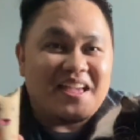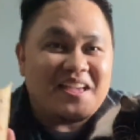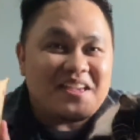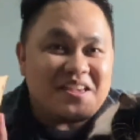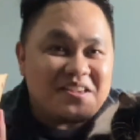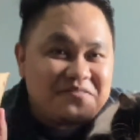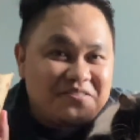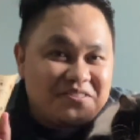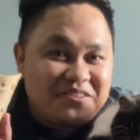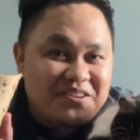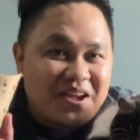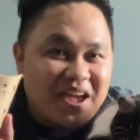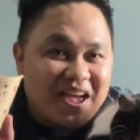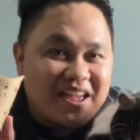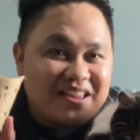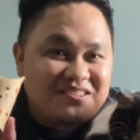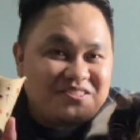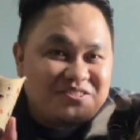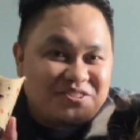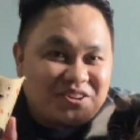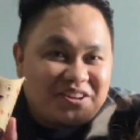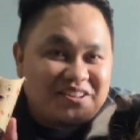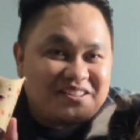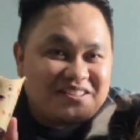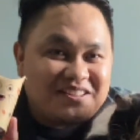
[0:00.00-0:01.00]
If you
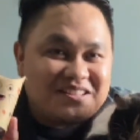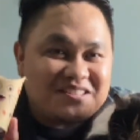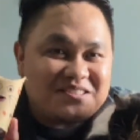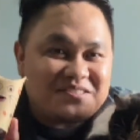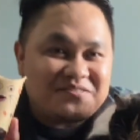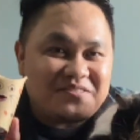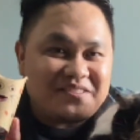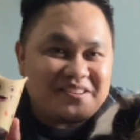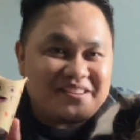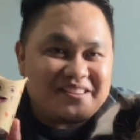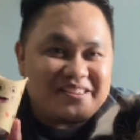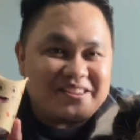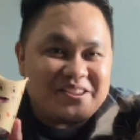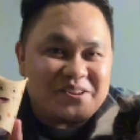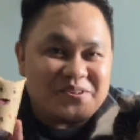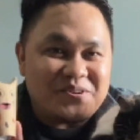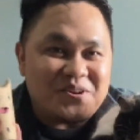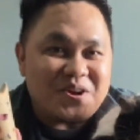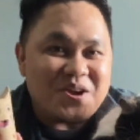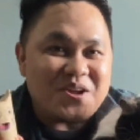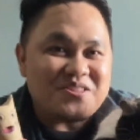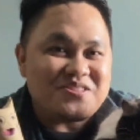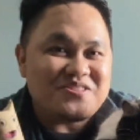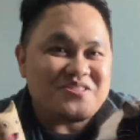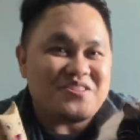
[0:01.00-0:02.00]
enjoyed this video,
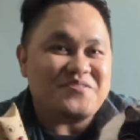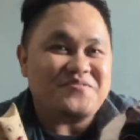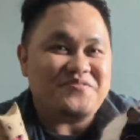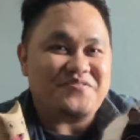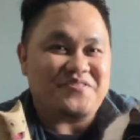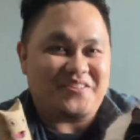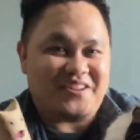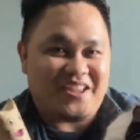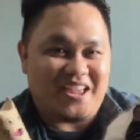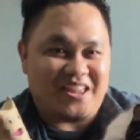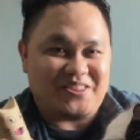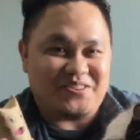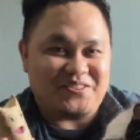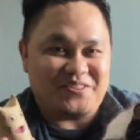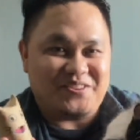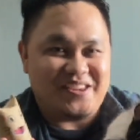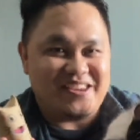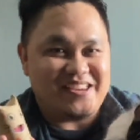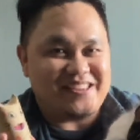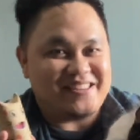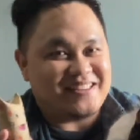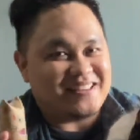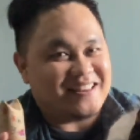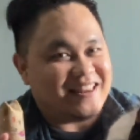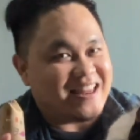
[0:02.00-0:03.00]
don't forget to
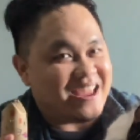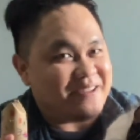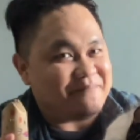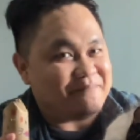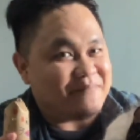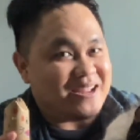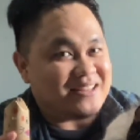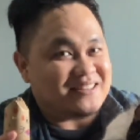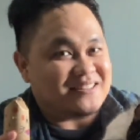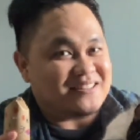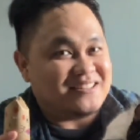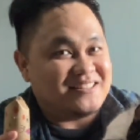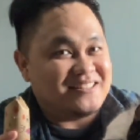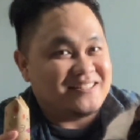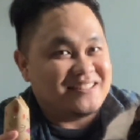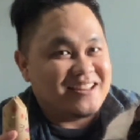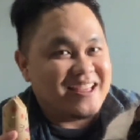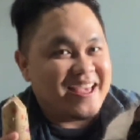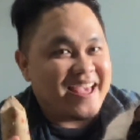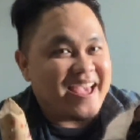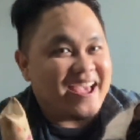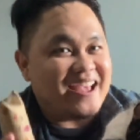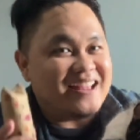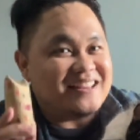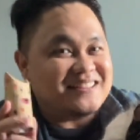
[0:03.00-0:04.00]
hit the like button
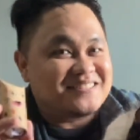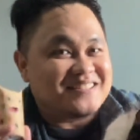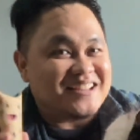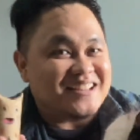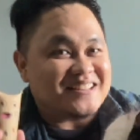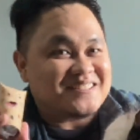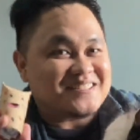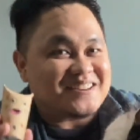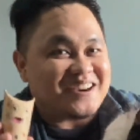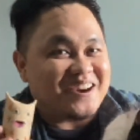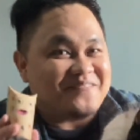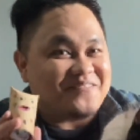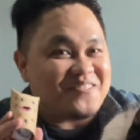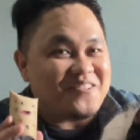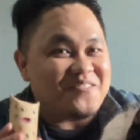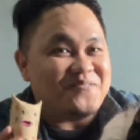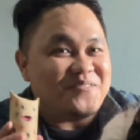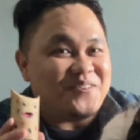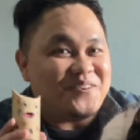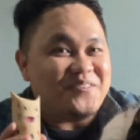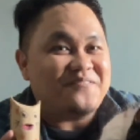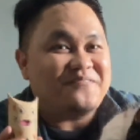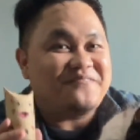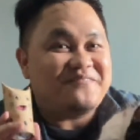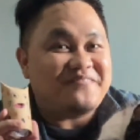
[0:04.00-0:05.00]
and subscribe for
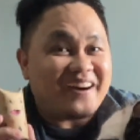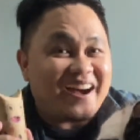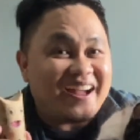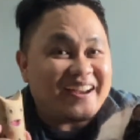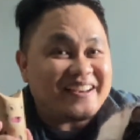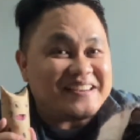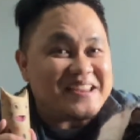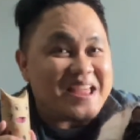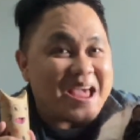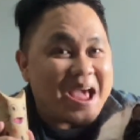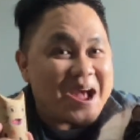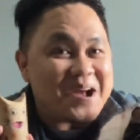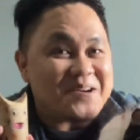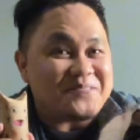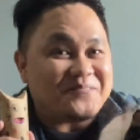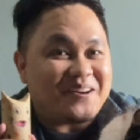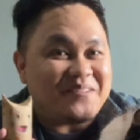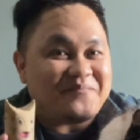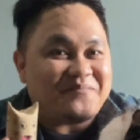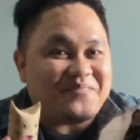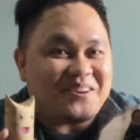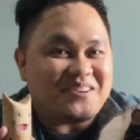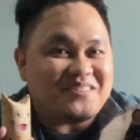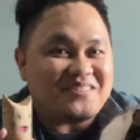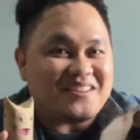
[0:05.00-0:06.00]
more fun
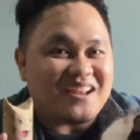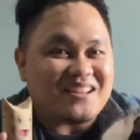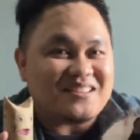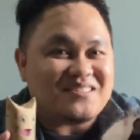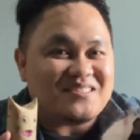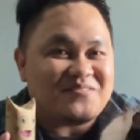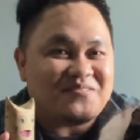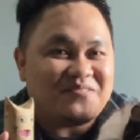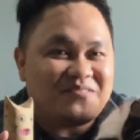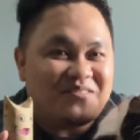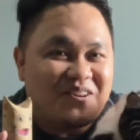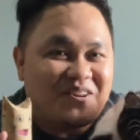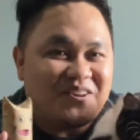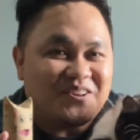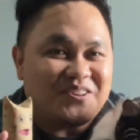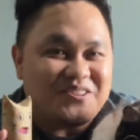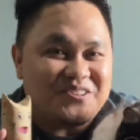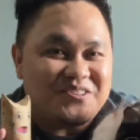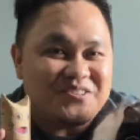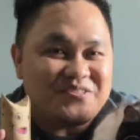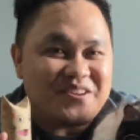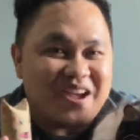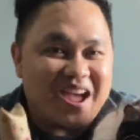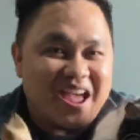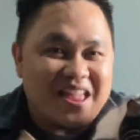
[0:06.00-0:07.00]
DIY projects for
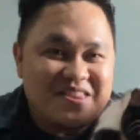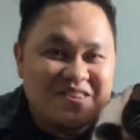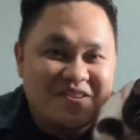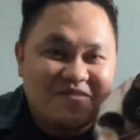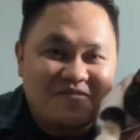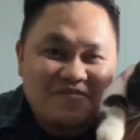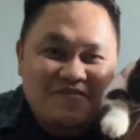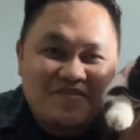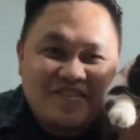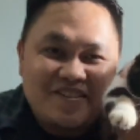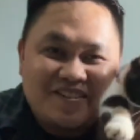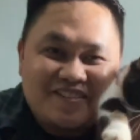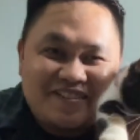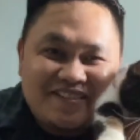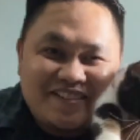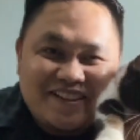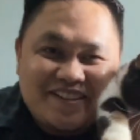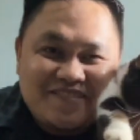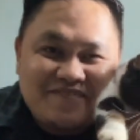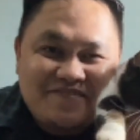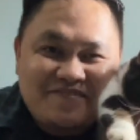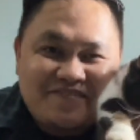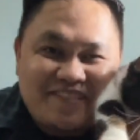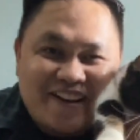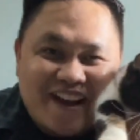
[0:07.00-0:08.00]
you and your
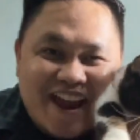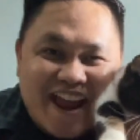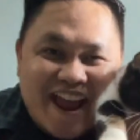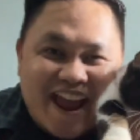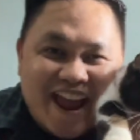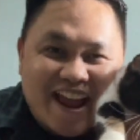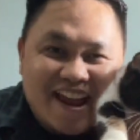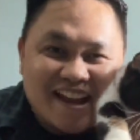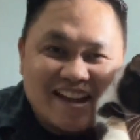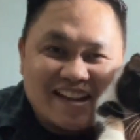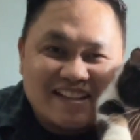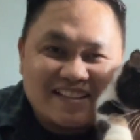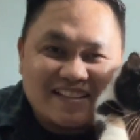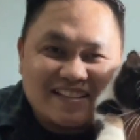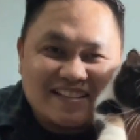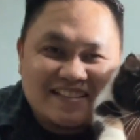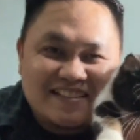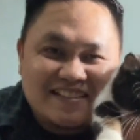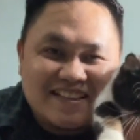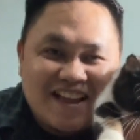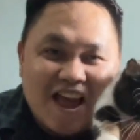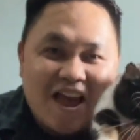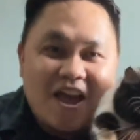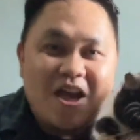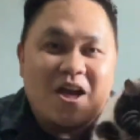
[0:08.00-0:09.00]
furry
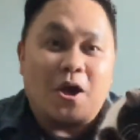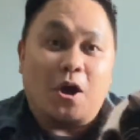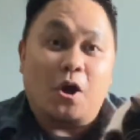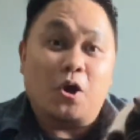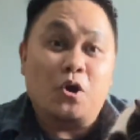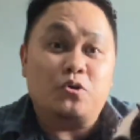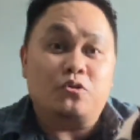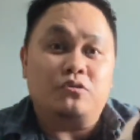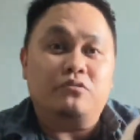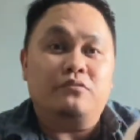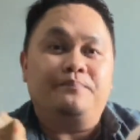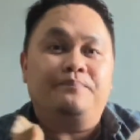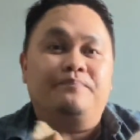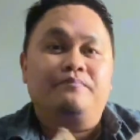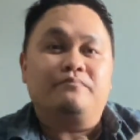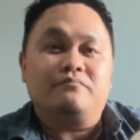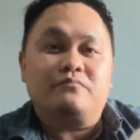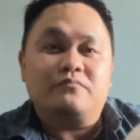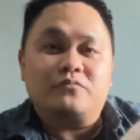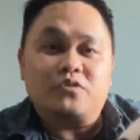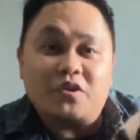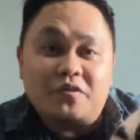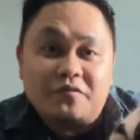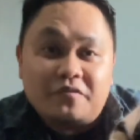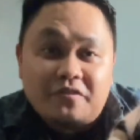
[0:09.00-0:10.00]
friends. Oh,
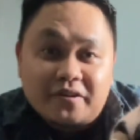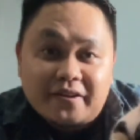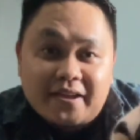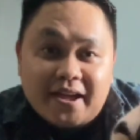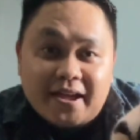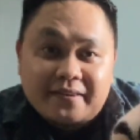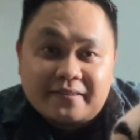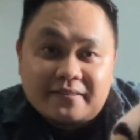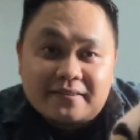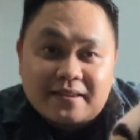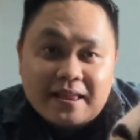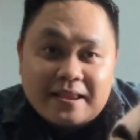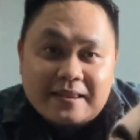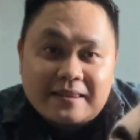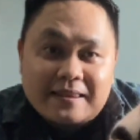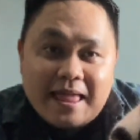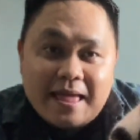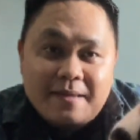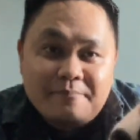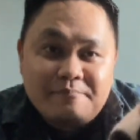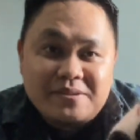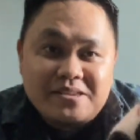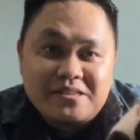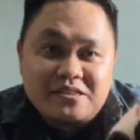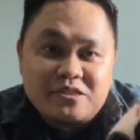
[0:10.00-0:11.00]
don't forget,
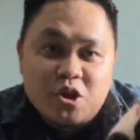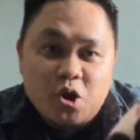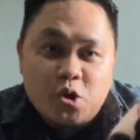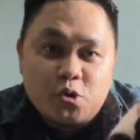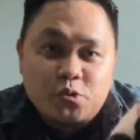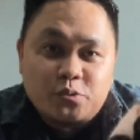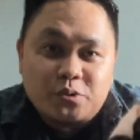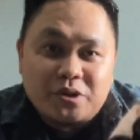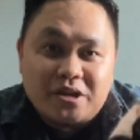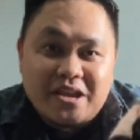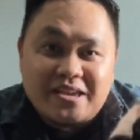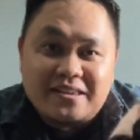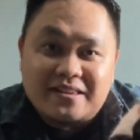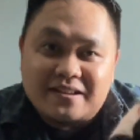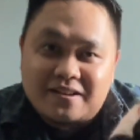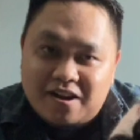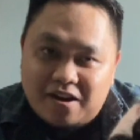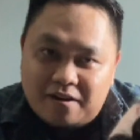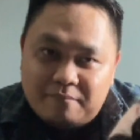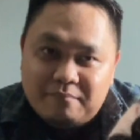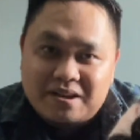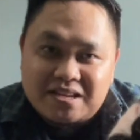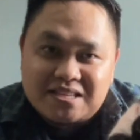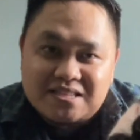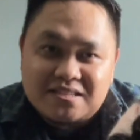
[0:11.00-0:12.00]
let me know in the
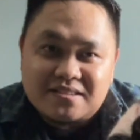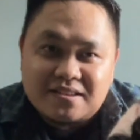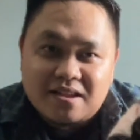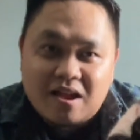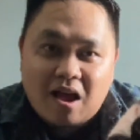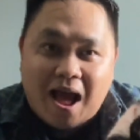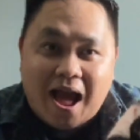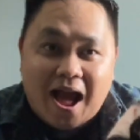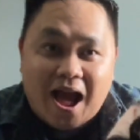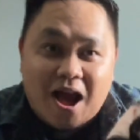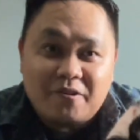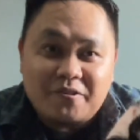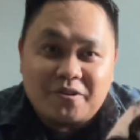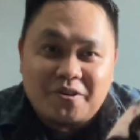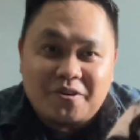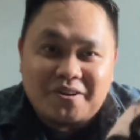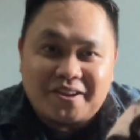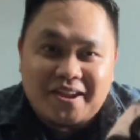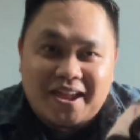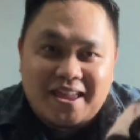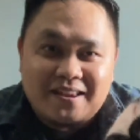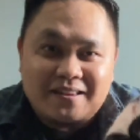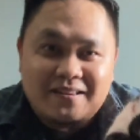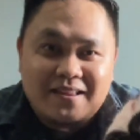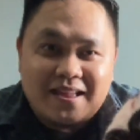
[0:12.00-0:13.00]
comments how your
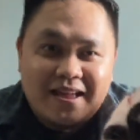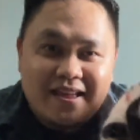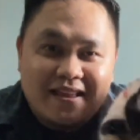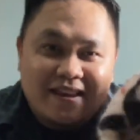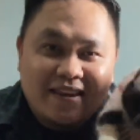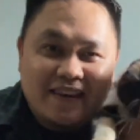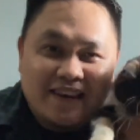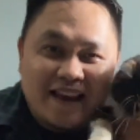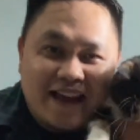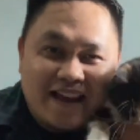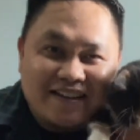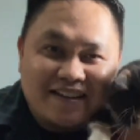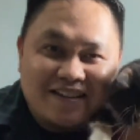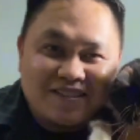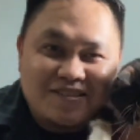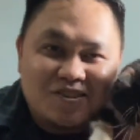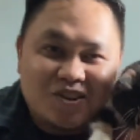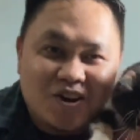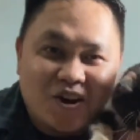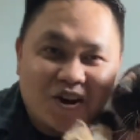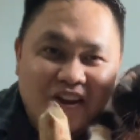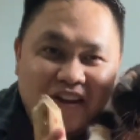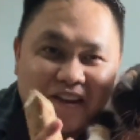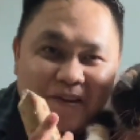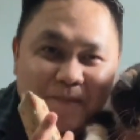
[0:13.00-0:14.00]
cat like the
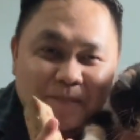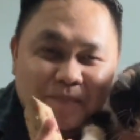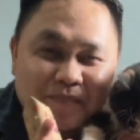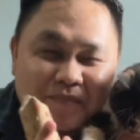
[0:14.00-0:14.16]
toy.